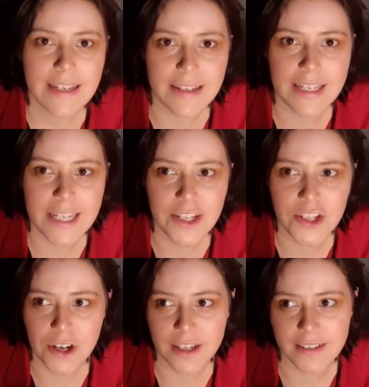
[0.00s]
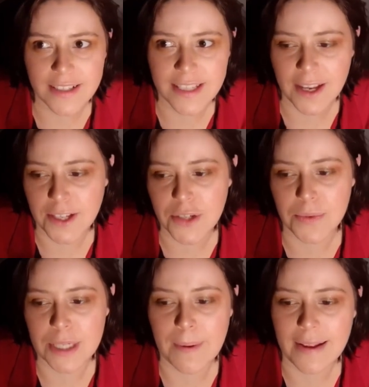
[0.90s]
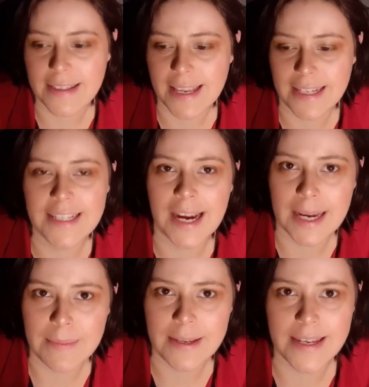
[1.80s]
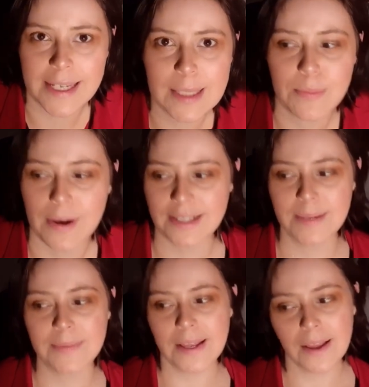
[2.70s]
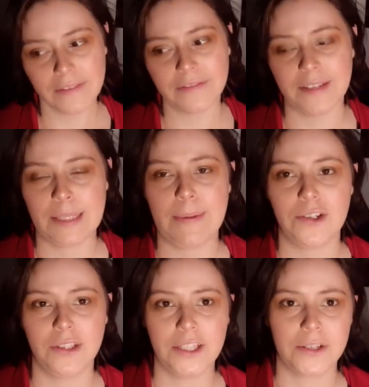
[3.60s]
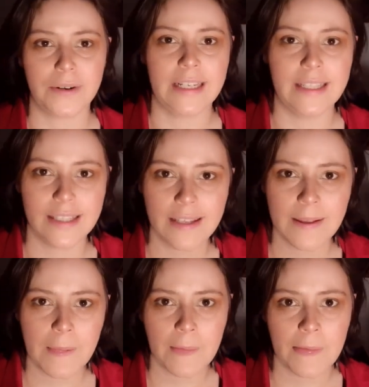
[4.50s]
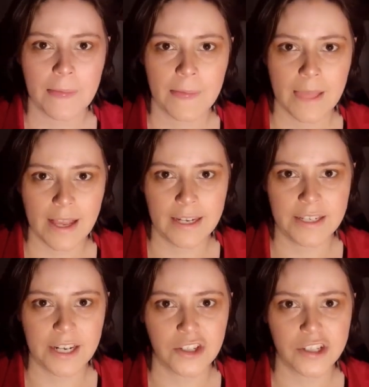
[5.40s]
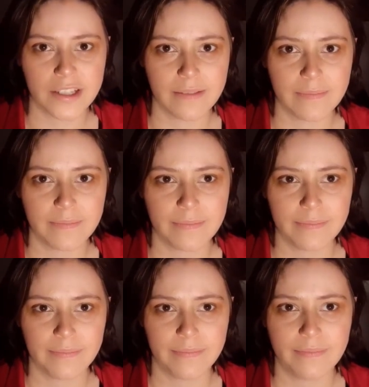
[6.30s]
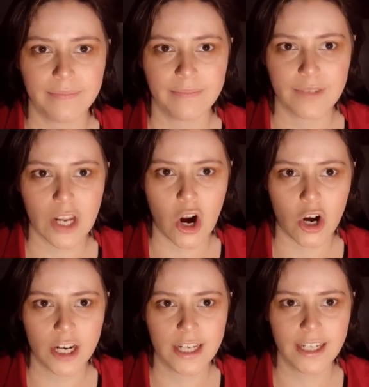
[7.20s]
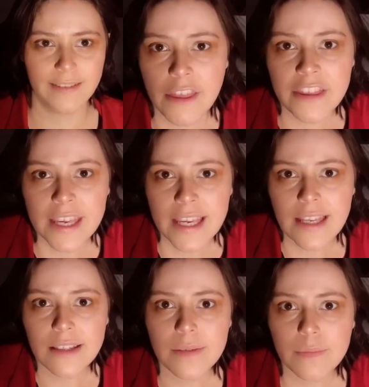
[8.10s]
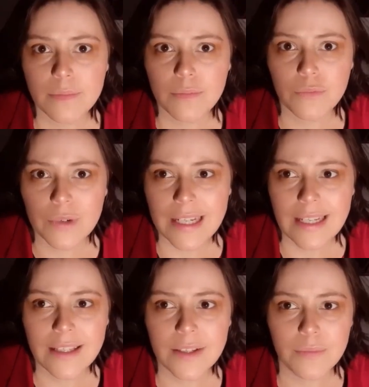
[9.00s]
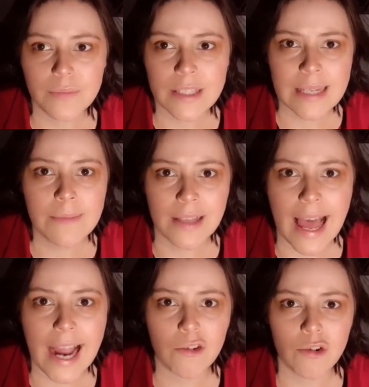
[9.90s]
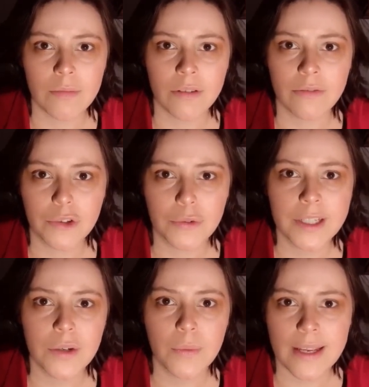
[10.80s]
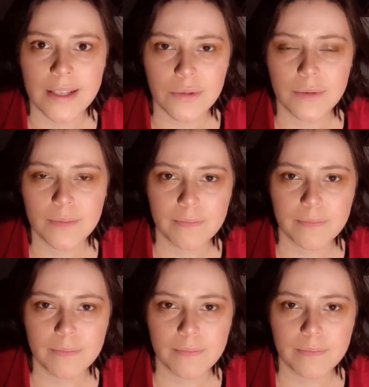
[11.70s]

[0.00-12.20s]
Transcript: knee-jerk disgust response anytime he expressed himself, especially during his addiction arc. The thing is, Reid's simulacrum of Greenaway's